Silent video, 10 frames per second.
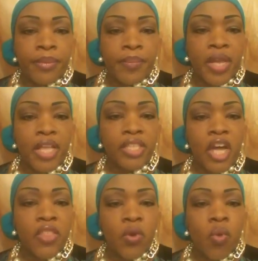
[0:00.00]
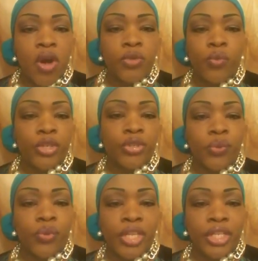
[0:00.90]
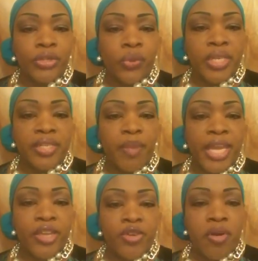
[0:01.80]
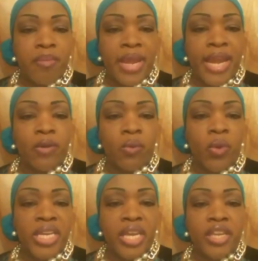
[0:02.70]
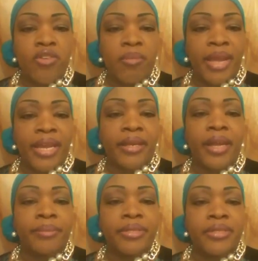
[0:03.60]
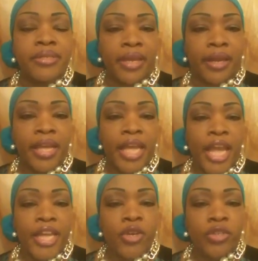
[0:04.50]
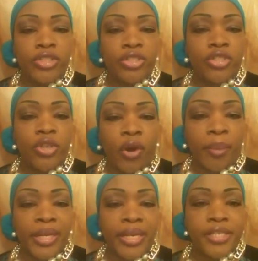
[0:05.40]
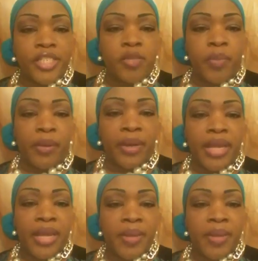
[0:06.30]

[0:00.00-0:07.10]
Because otherwise, what you're really doing is making your man weak and you're making him sick and you're disturbing his spirit.